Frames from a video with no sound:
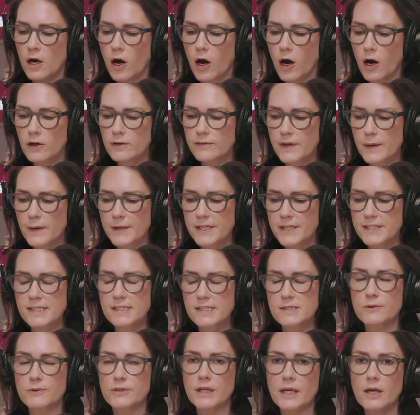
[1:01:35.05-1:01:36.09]
All of that makes
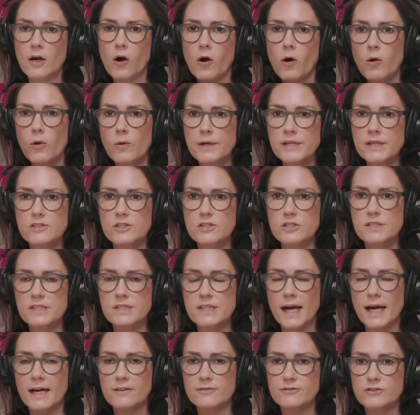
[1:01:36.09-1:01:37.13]
sense, but they always just
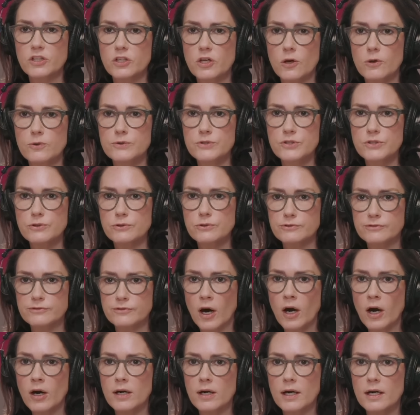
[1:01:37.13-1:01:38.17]
have to go too
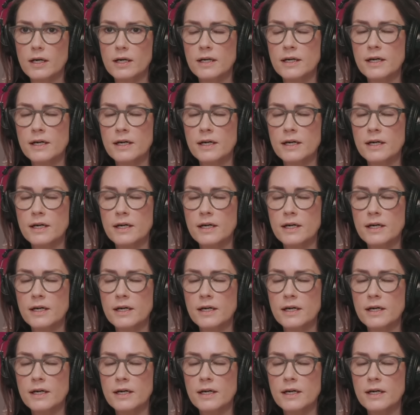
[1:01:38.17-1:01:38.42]
far.